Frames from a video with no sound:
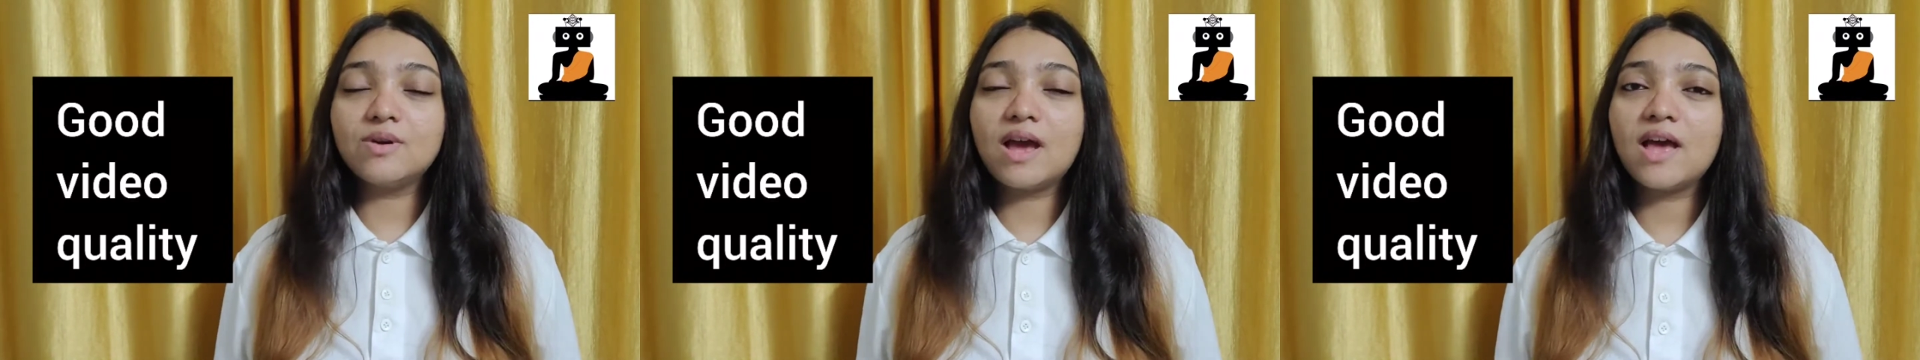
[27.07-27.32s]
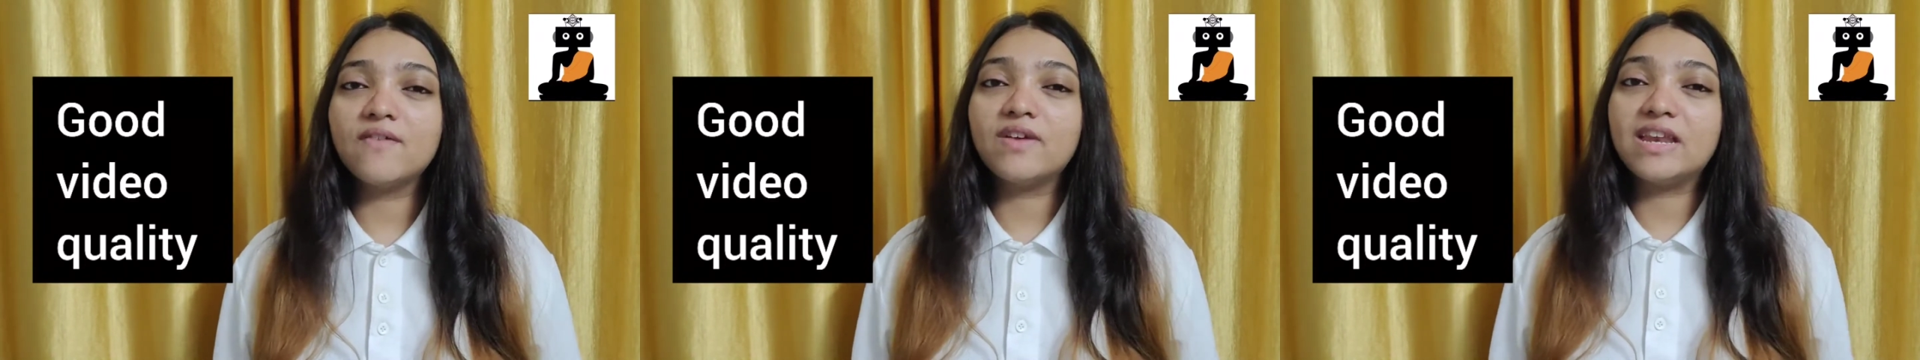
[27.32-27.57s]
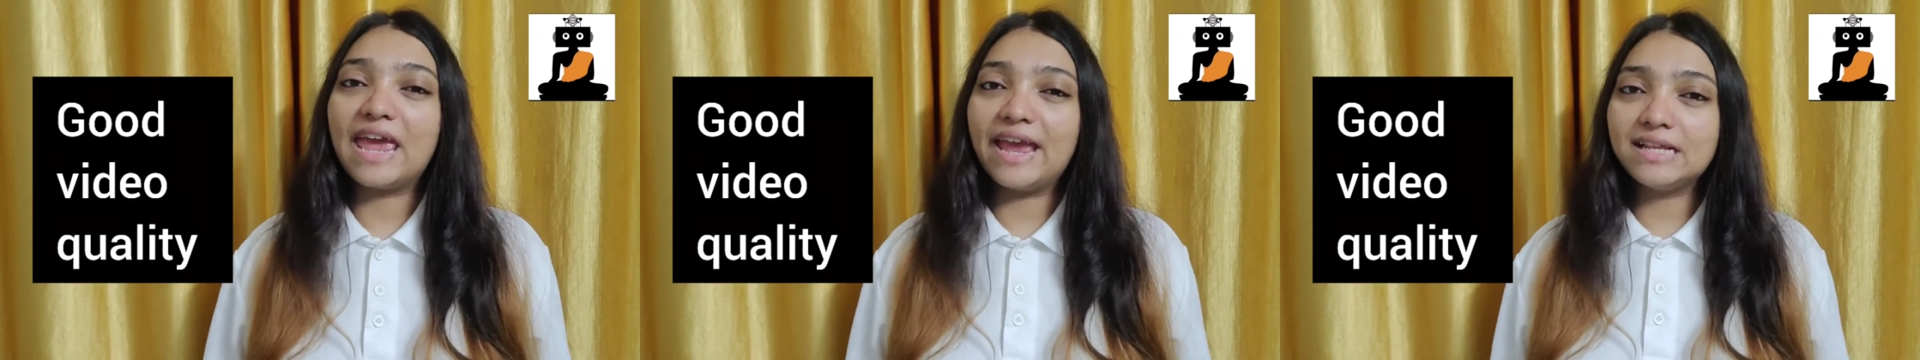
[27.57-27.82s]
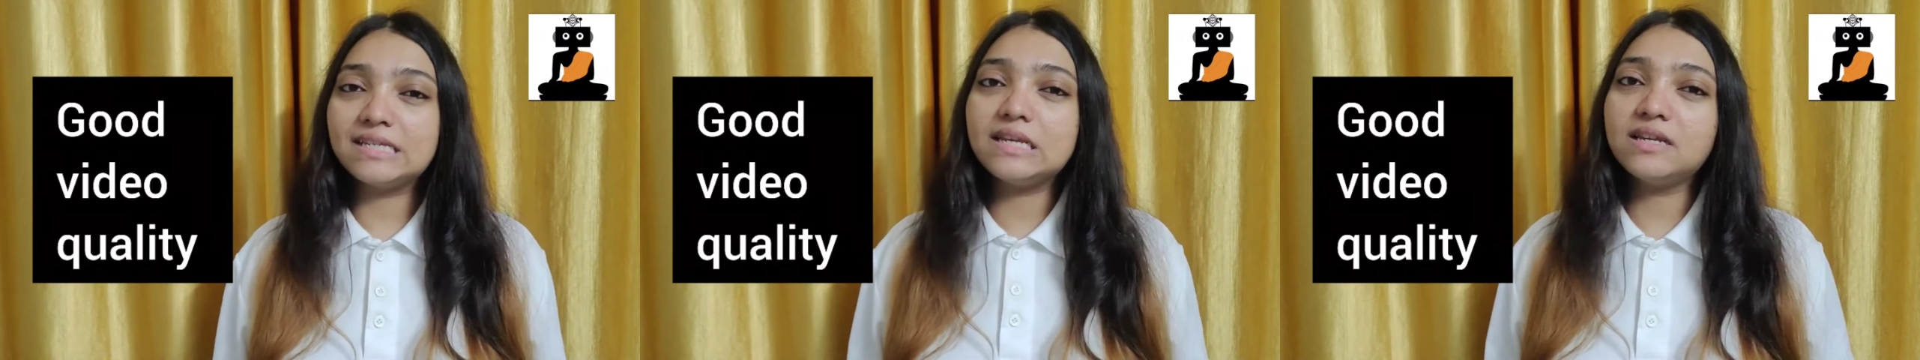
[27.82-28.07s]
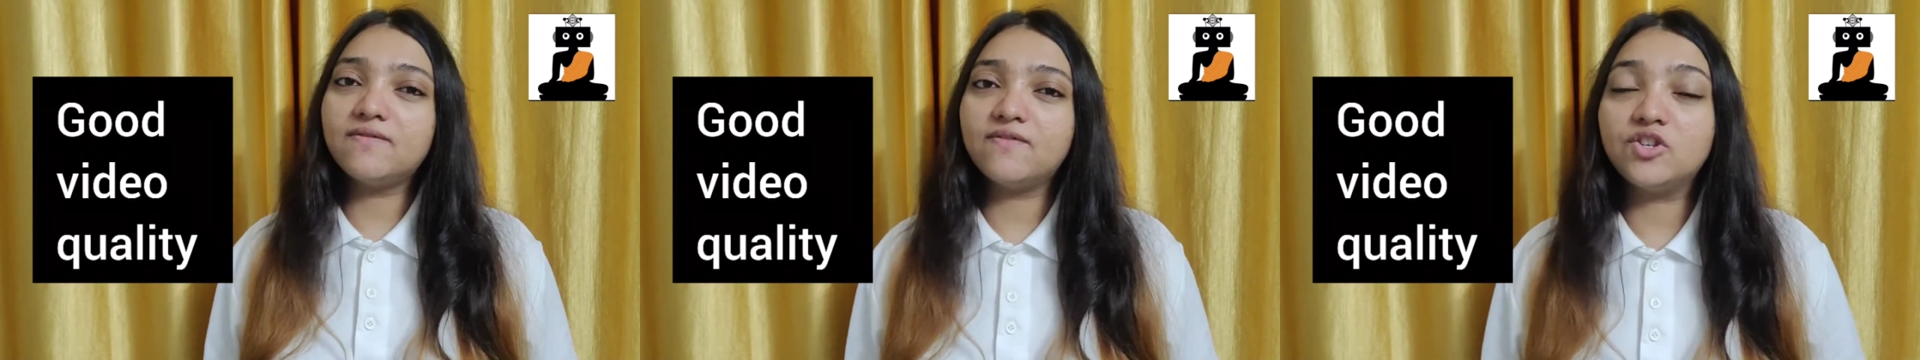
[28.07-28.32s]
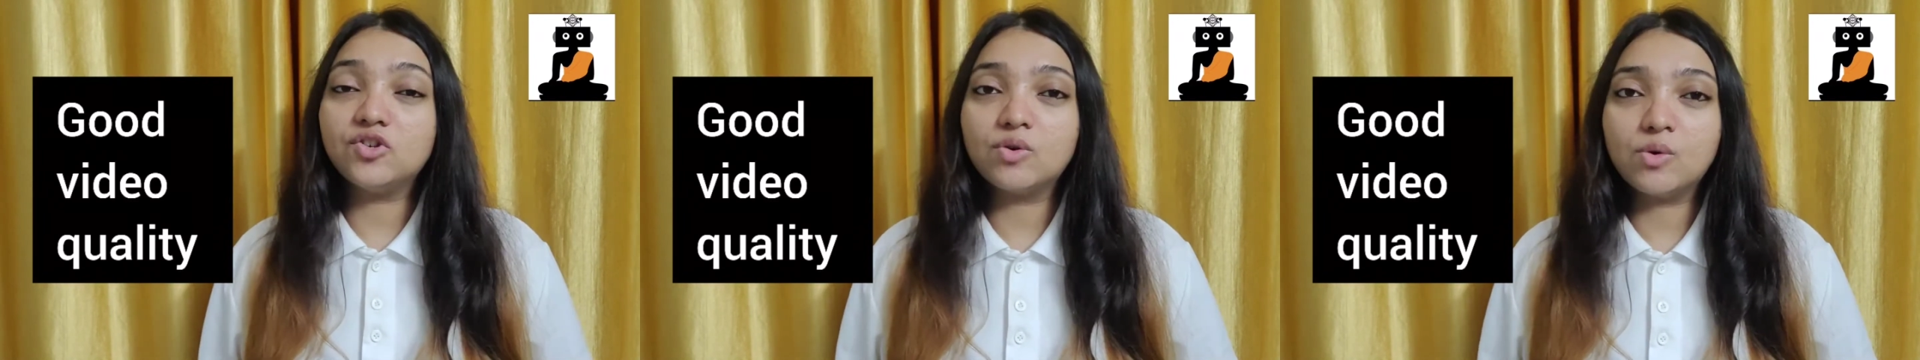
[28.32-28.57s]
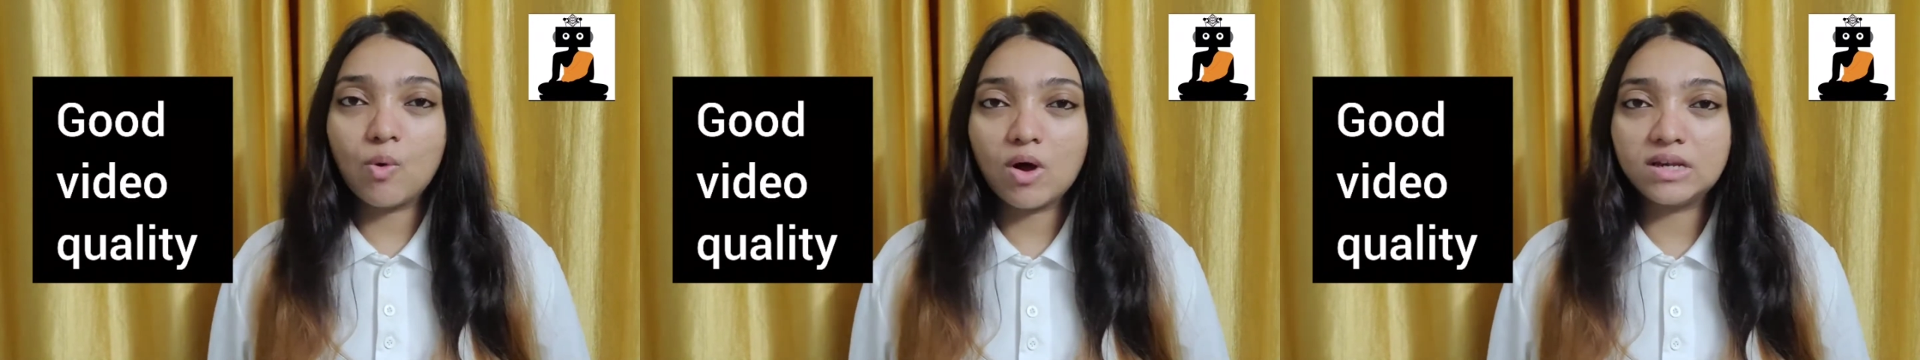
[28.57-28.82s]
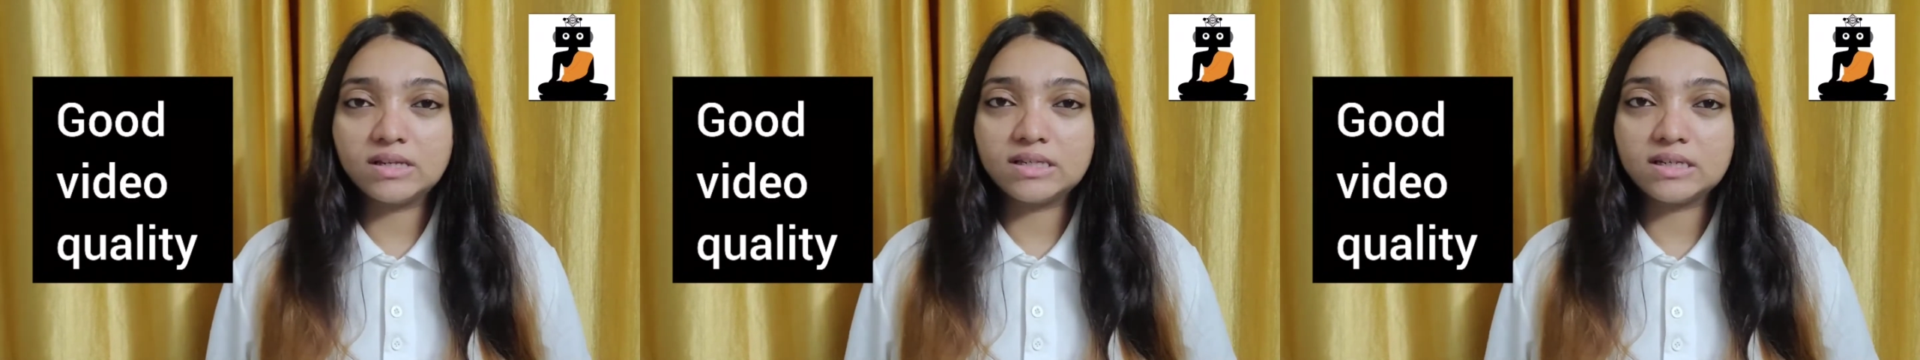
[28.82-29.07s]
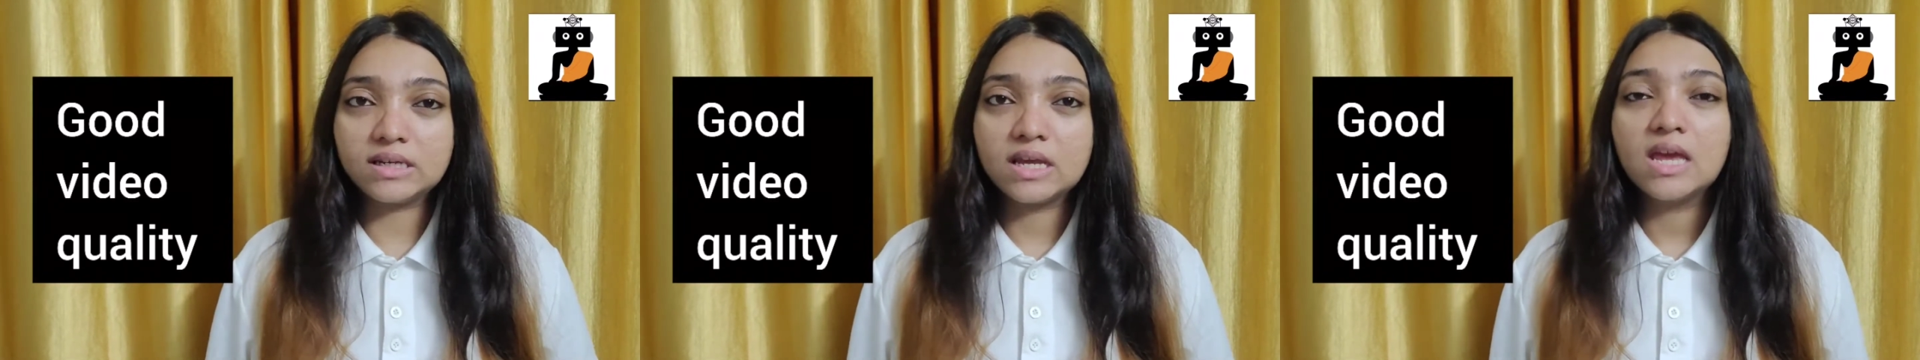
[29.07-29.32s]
have an excellent video quality.